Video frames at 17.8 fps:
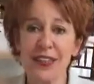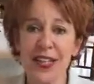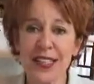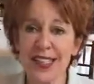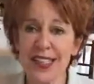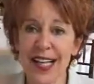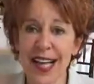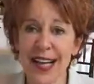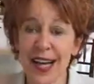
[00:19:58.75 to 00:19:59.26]
got,
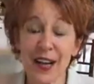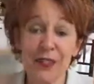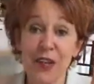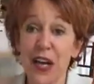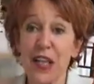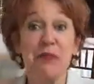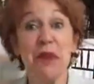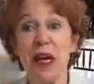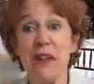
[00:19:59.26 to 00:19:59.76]
I've
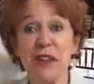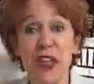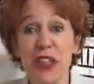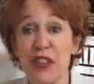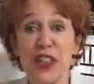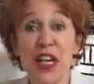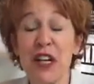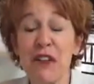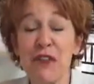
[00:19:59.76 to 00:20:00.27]
got, I've got
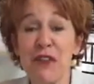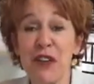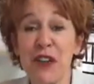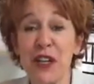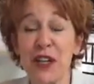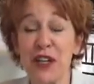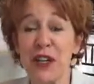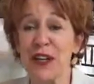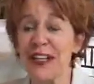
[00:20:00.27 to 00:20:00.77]
Jennifer
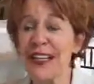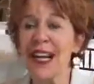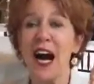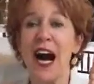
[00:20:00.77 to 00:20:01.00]
here.